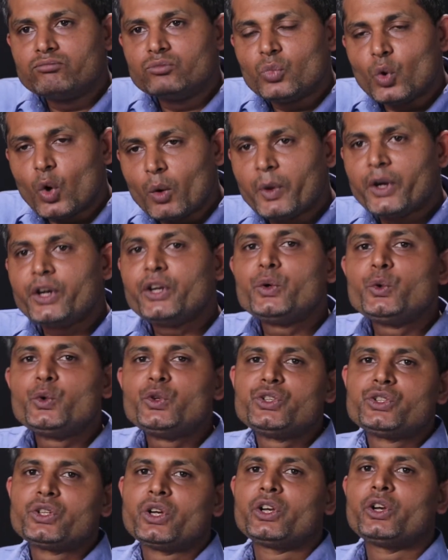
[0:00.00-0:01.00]

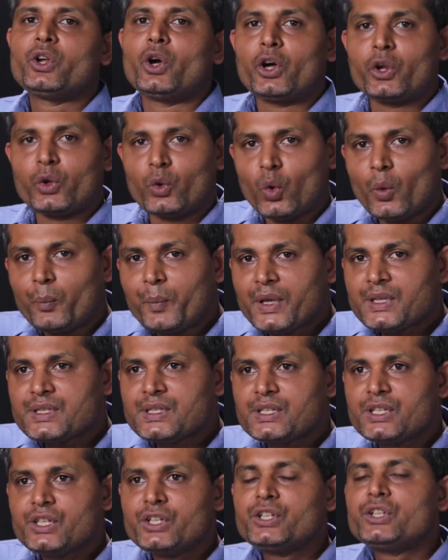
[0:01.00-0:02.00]
overnutrition or
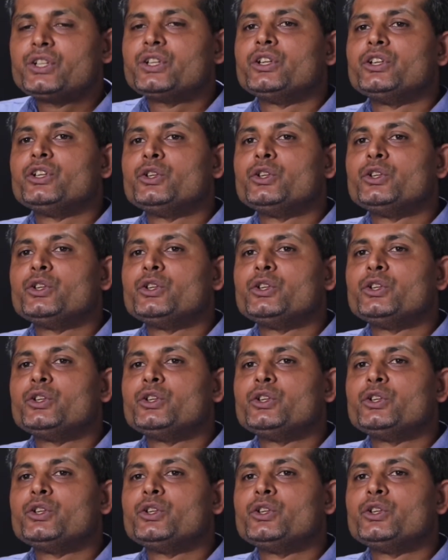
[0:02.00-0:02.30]
obesity